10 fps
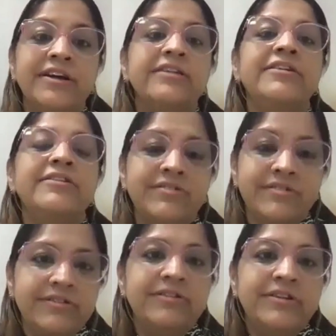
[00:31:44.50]
this
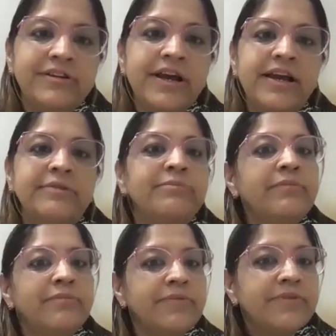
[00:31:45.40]

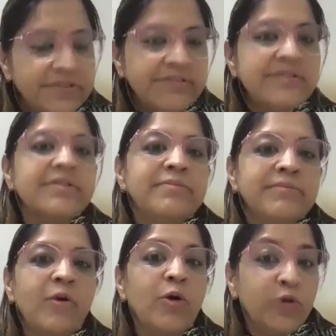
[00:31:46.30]
real-time
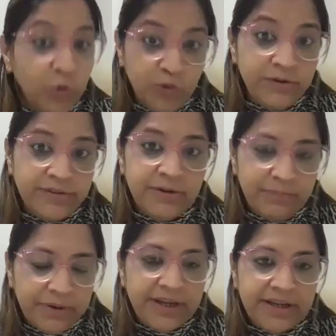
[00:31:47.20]
system or tools in
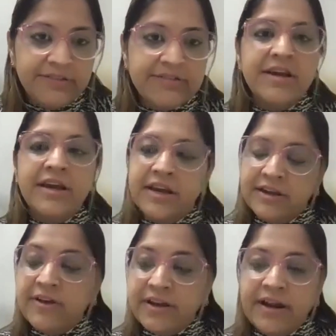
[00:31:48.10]
place
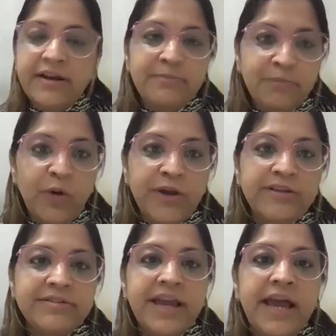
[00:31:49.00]
where our
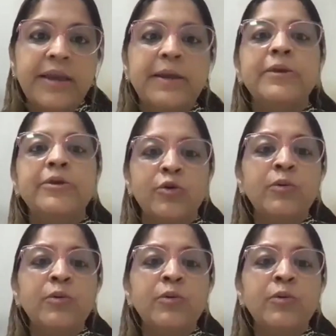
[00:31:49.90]
employees can,